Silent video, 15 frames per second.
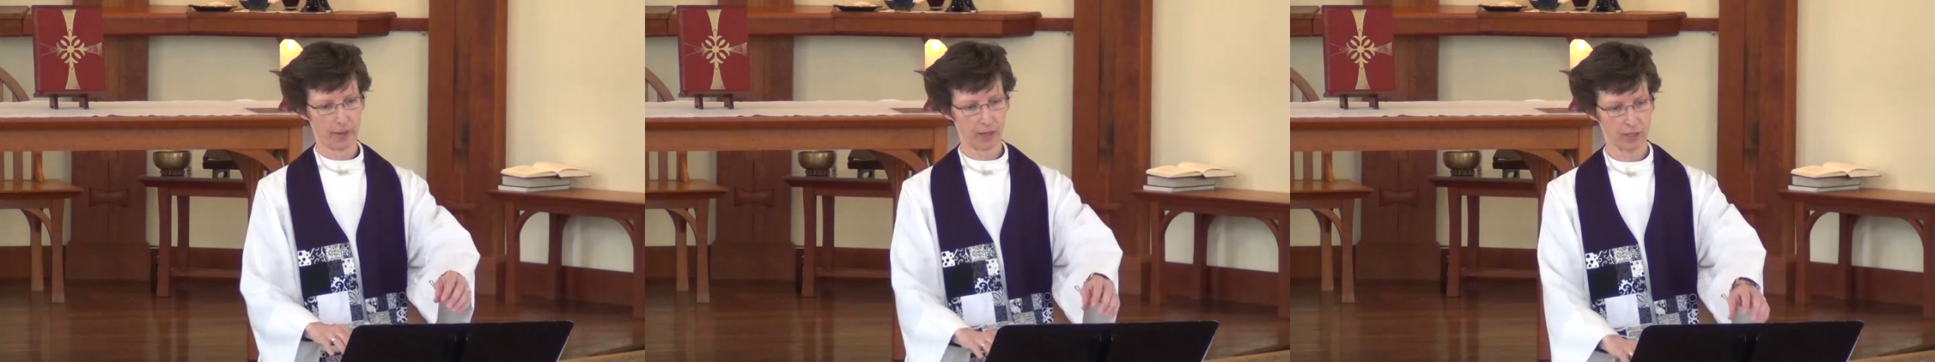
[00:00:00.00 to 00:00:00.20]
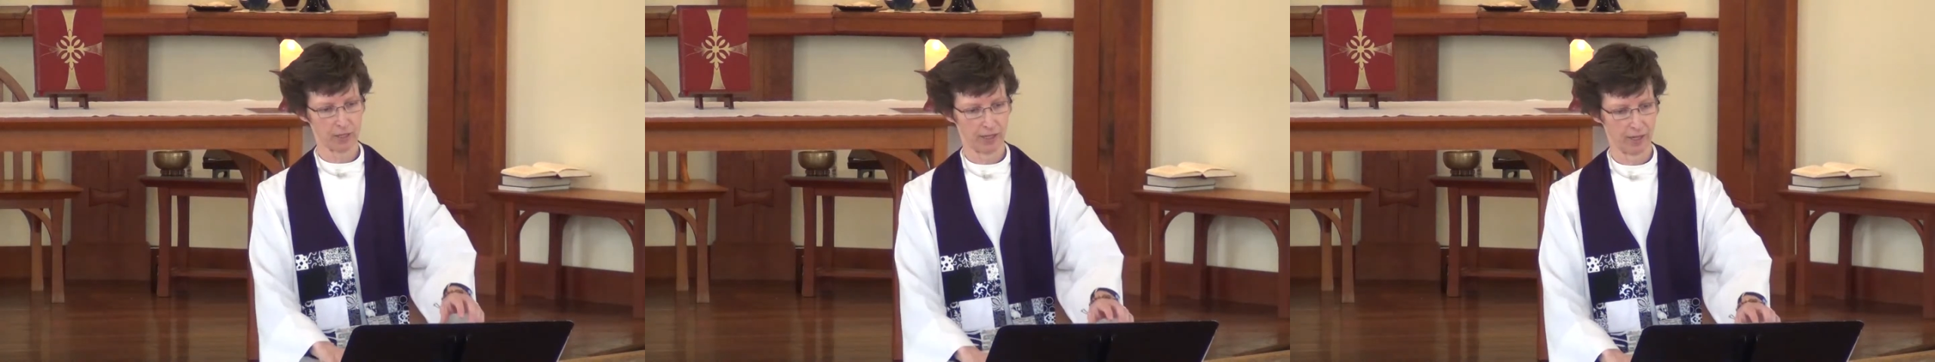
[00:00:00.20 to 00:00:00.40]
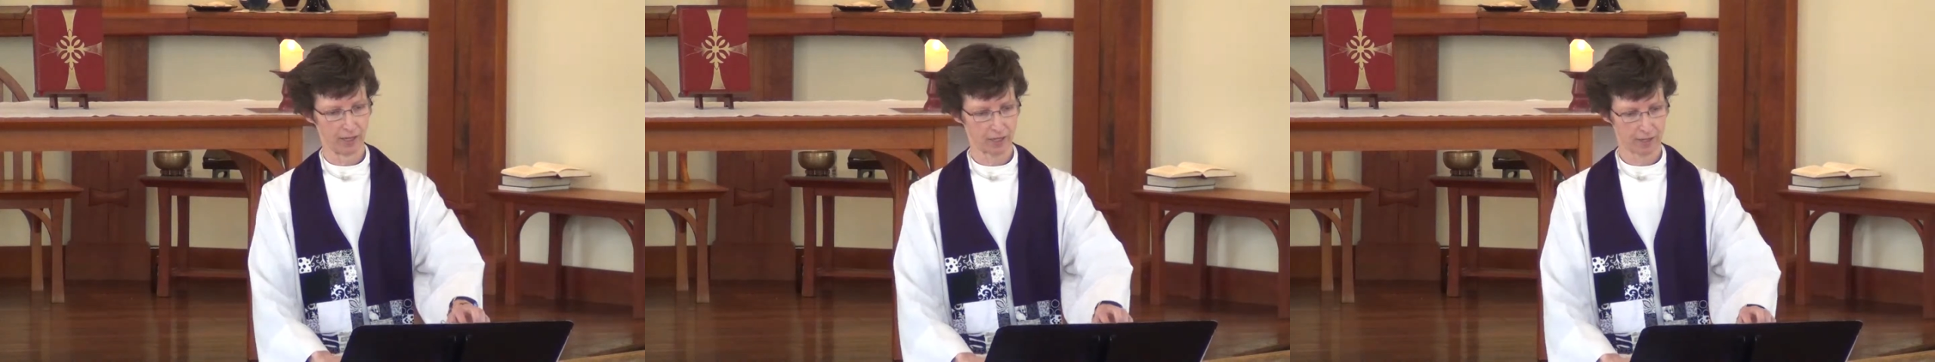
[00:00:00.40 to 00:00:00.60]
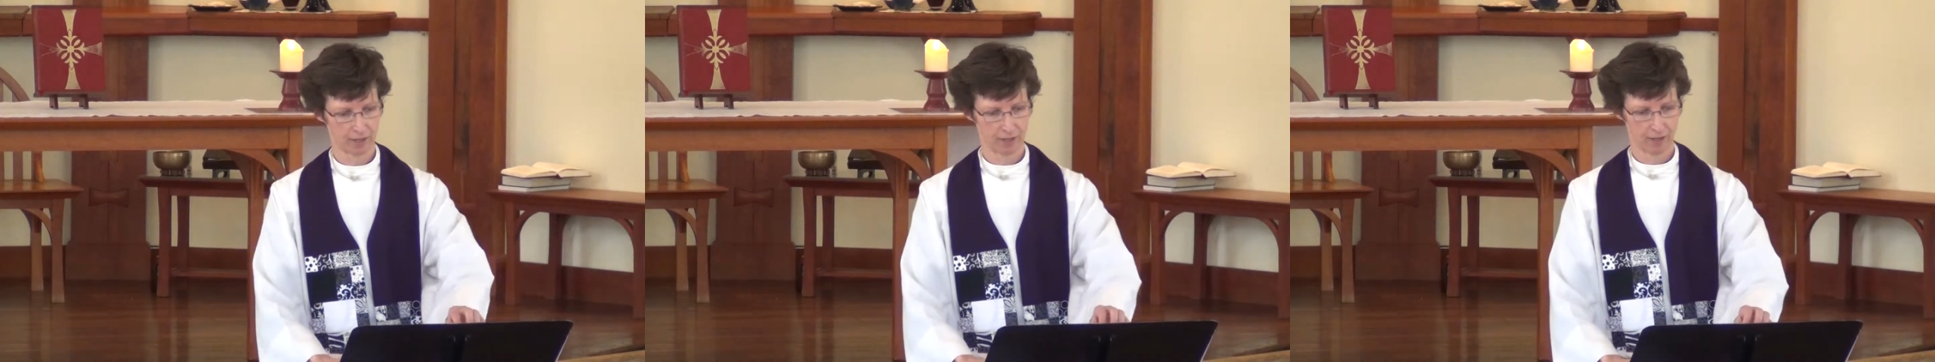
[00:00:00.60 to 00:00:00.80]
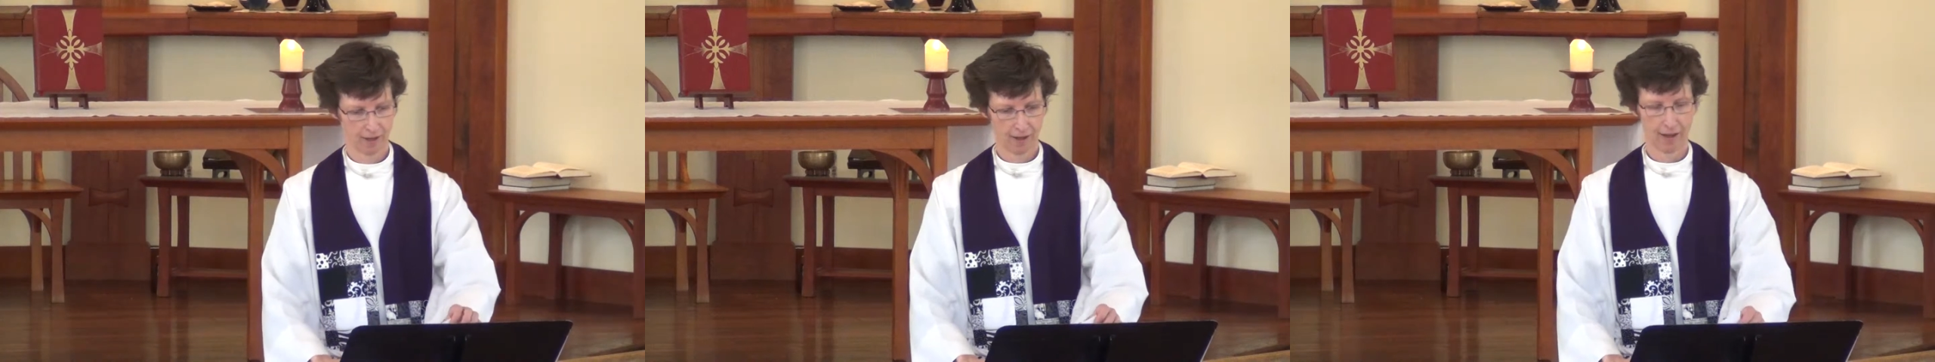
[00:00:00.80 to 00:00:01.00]

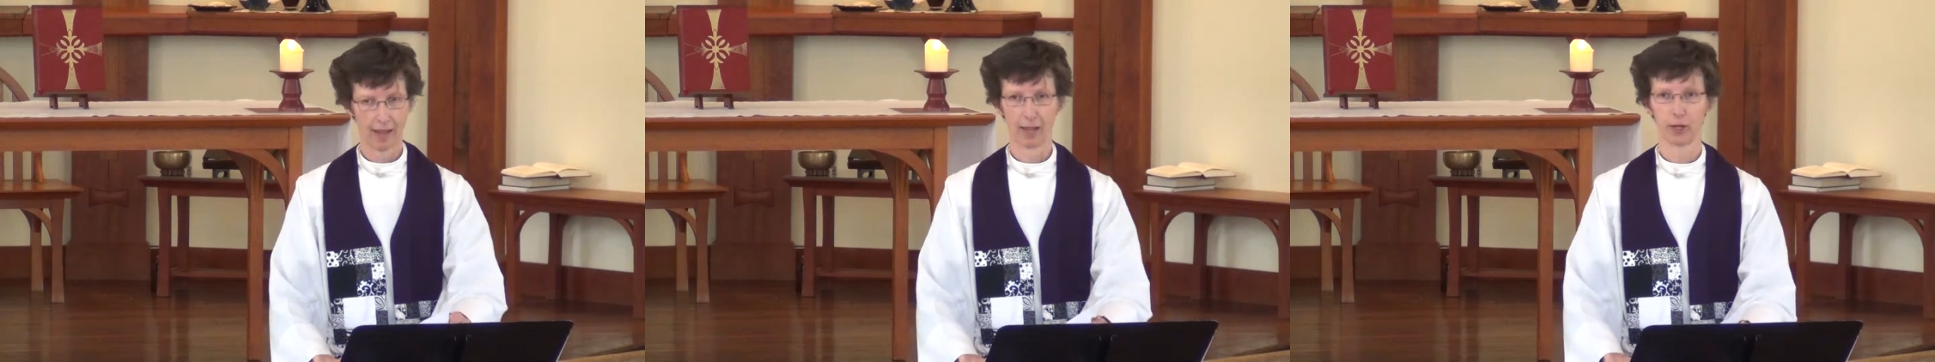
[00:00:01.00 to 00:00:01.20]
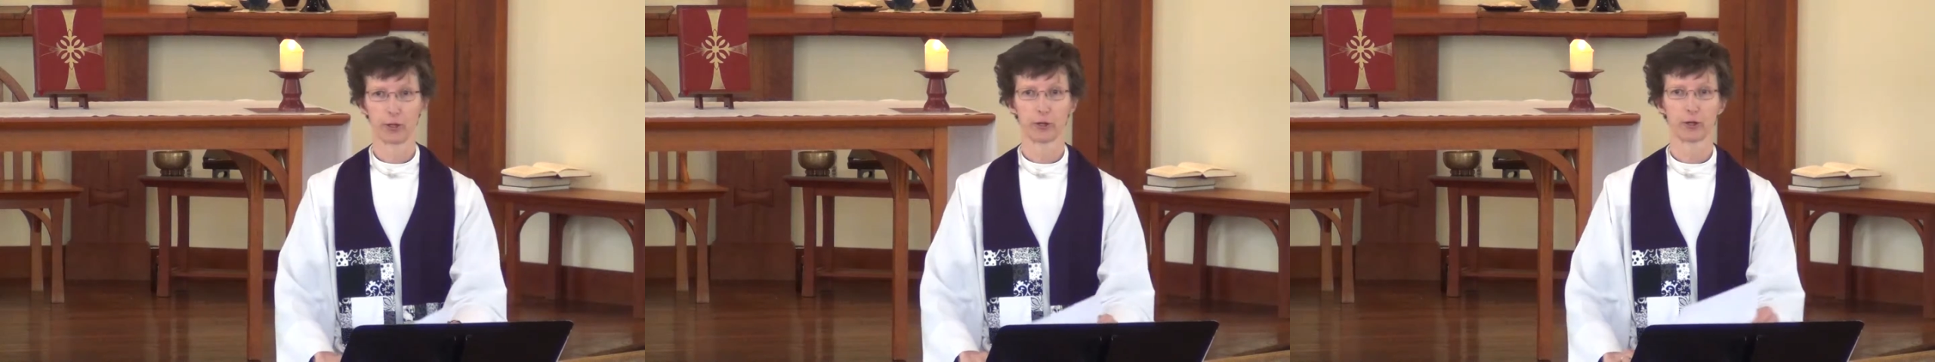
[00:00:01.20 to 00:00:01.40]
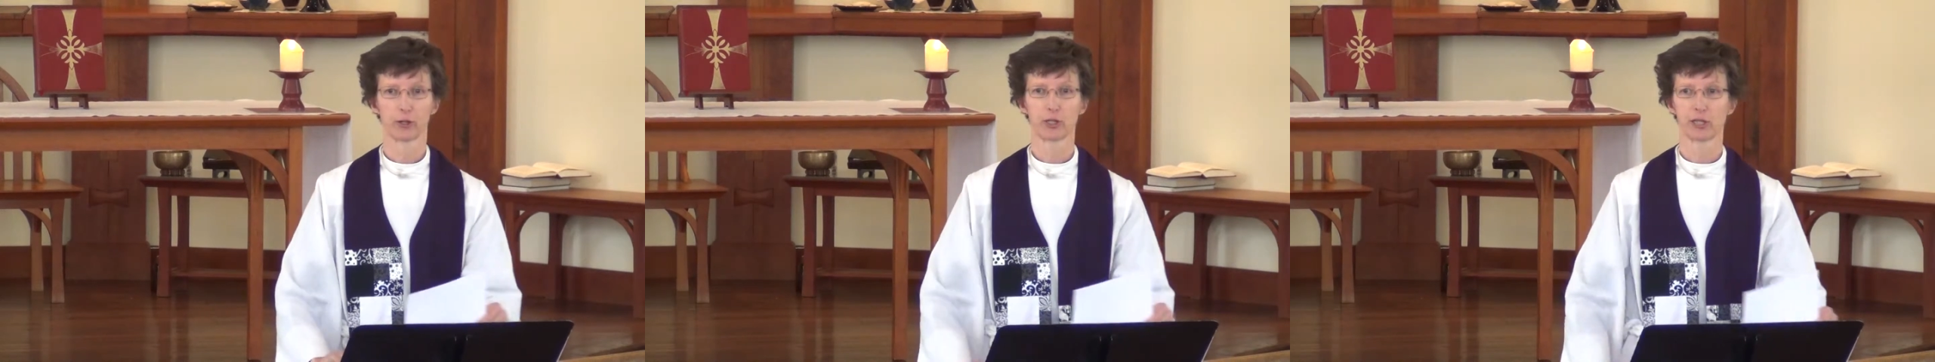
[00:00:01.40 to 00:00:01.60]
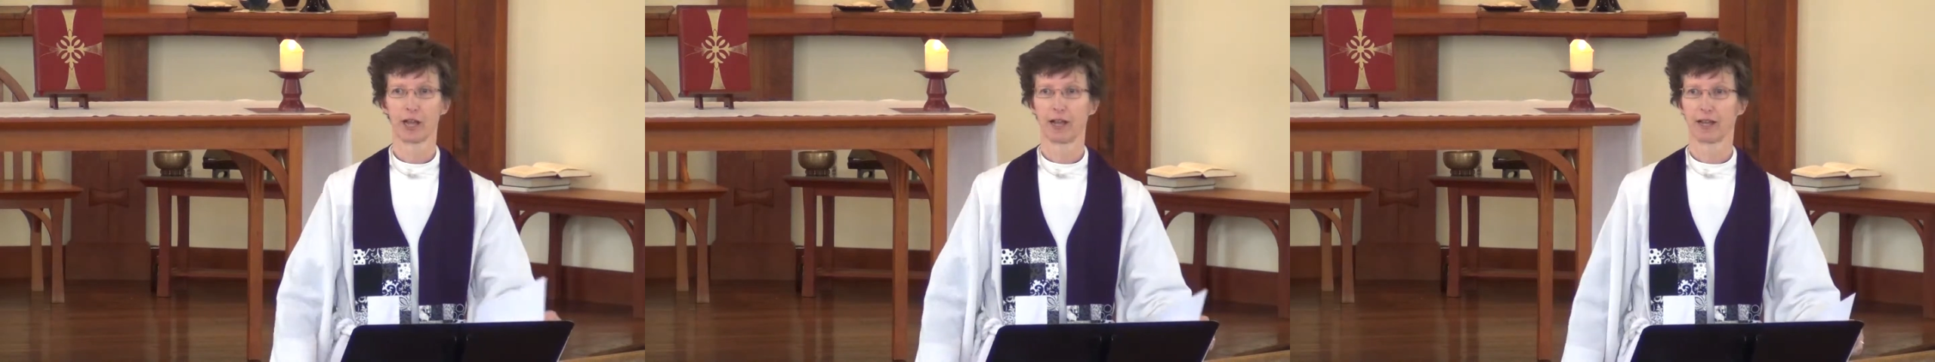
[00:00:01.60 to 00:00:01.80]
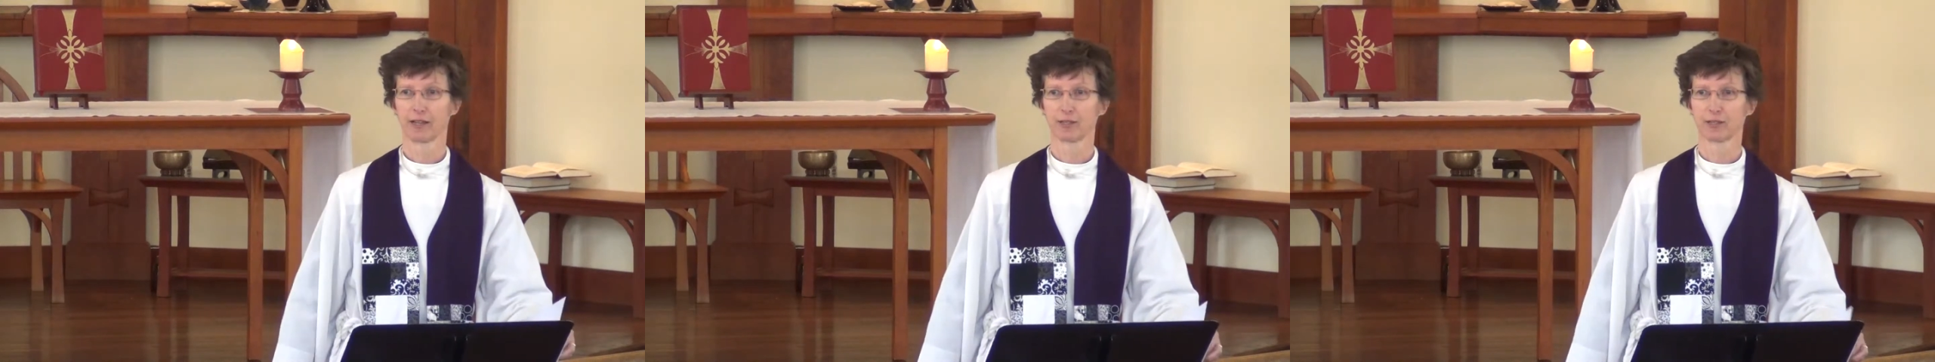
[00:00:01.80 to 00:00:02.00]
business, elder
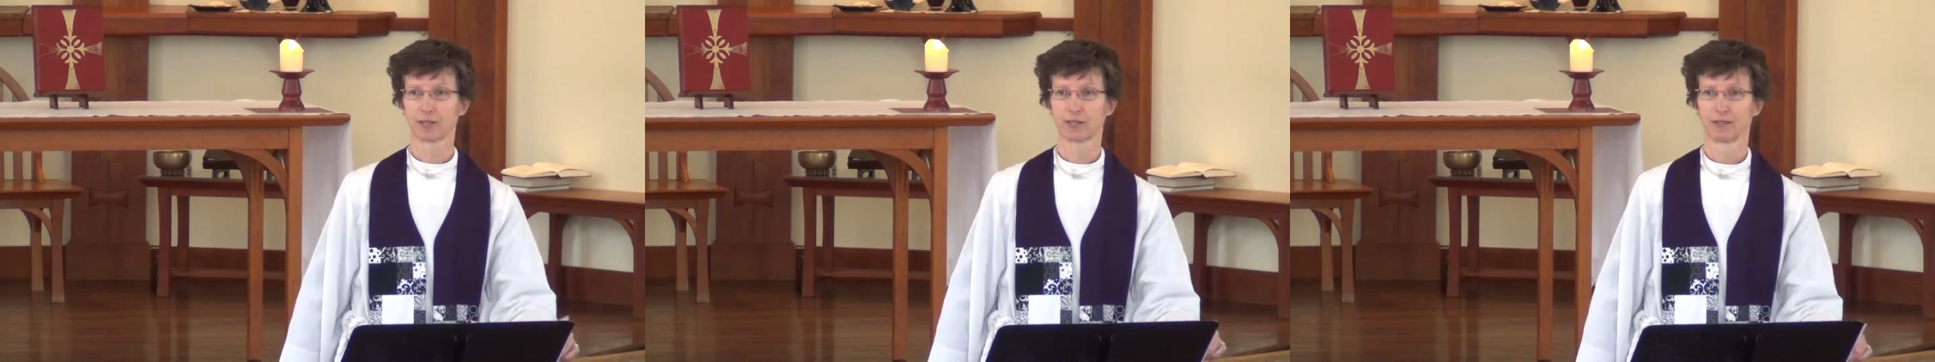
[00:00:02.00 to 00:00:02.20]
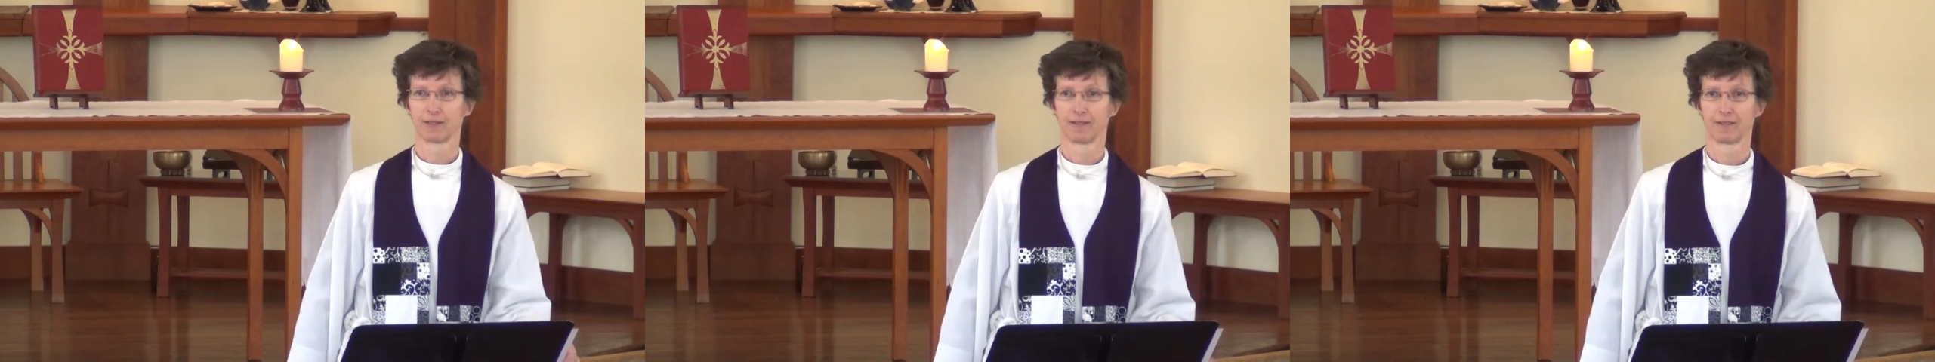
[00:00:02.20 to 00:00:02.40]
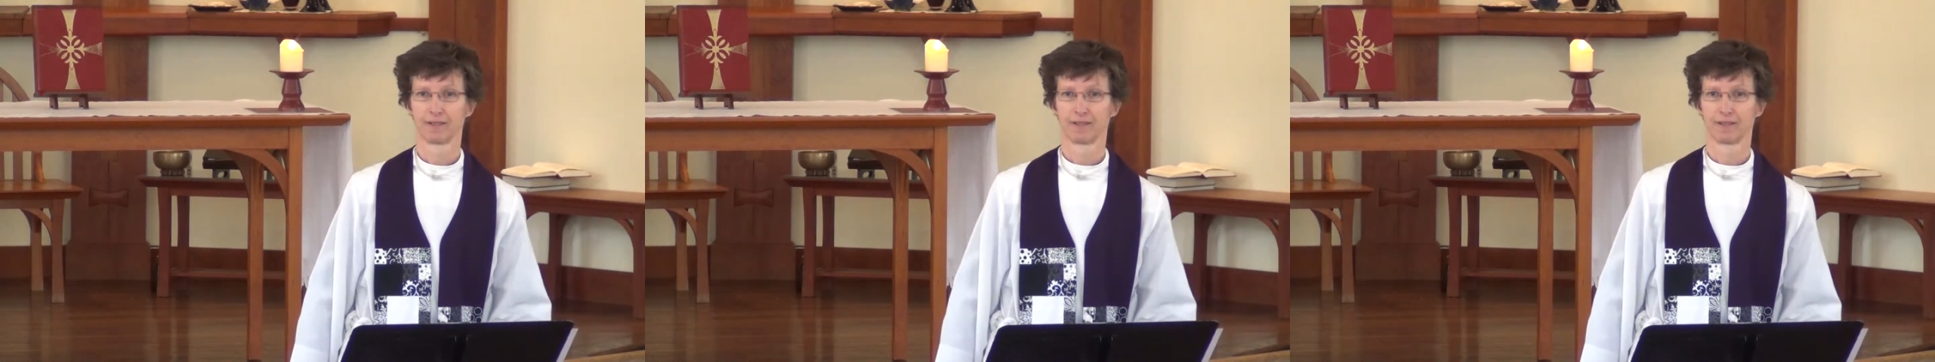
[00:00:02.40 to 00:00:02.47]
sons?